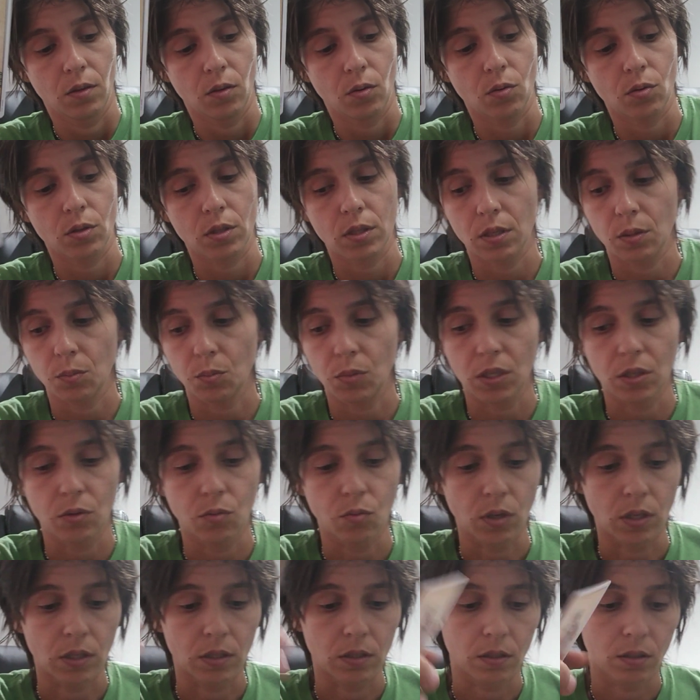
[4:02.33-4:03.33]
Or somebody
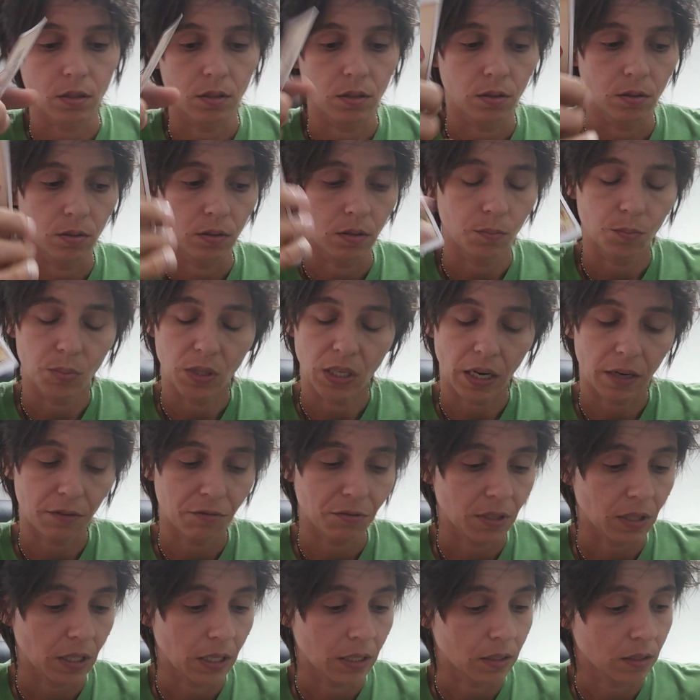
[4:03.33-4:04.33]
wanted to do, but I
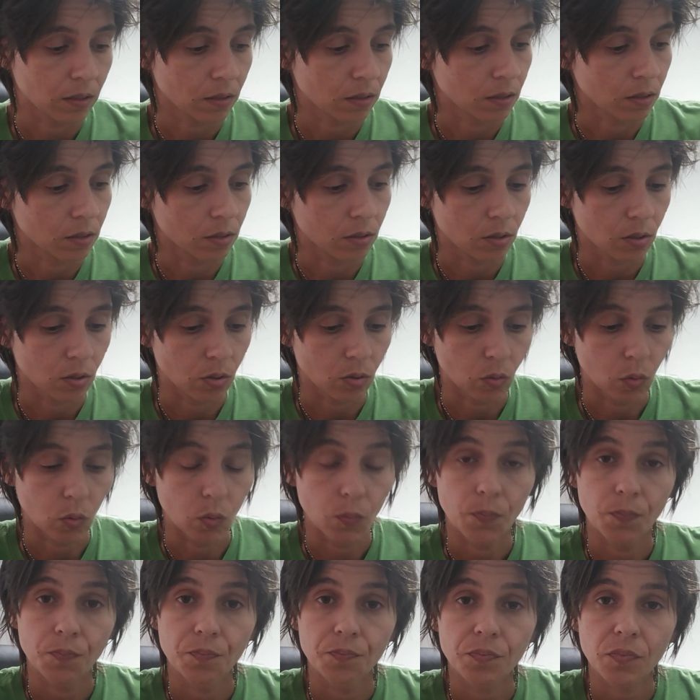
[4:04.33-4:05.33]
feel like this is you.
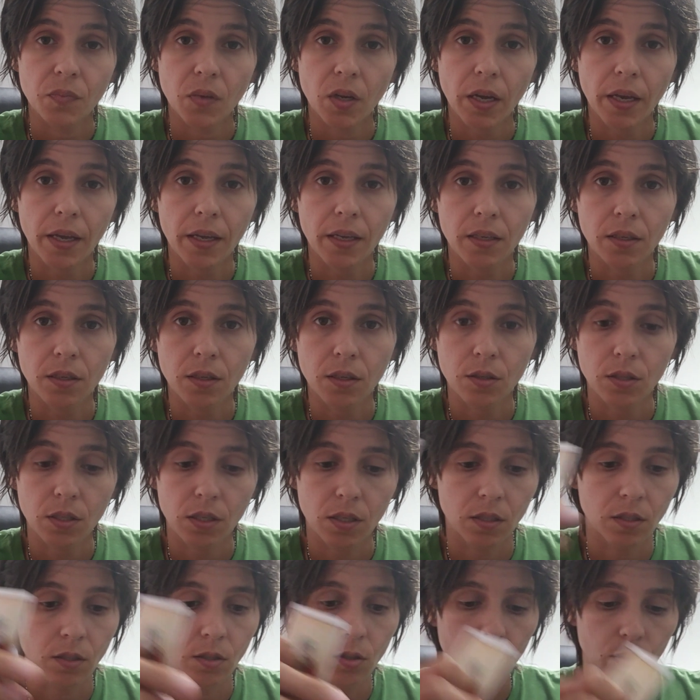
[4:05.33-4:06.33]
And you
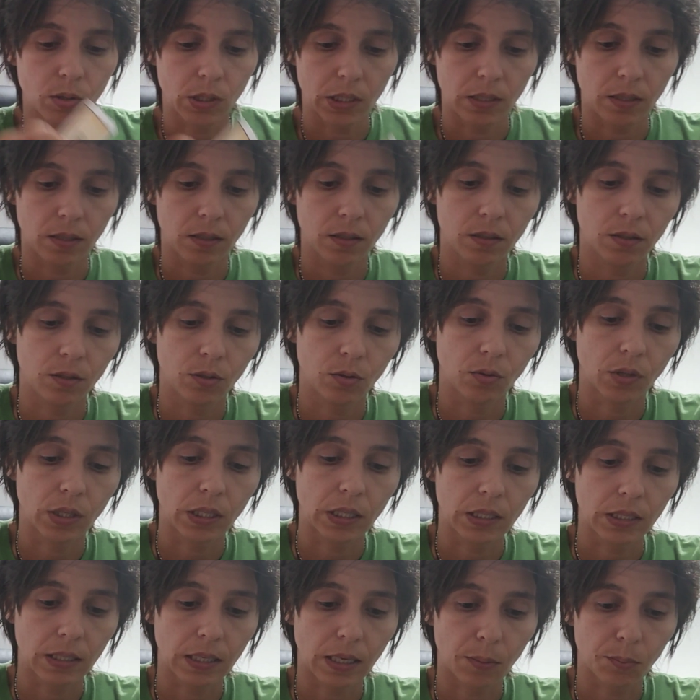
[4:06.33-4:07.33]
didn't do it. You
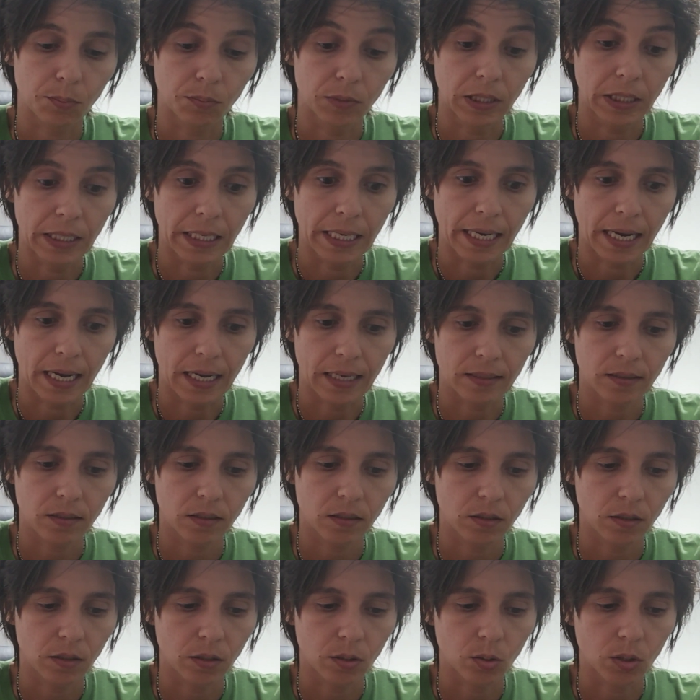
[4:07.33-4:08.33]
ended up not
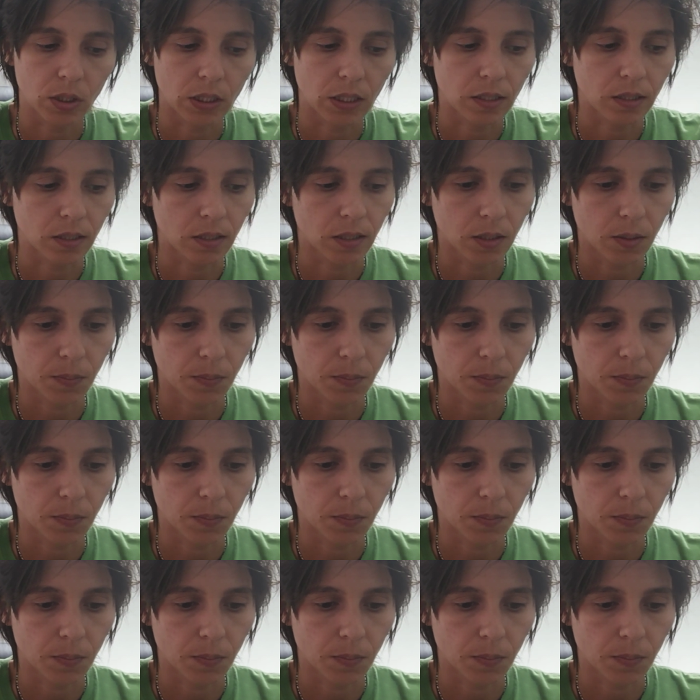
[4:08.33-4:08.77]
doing it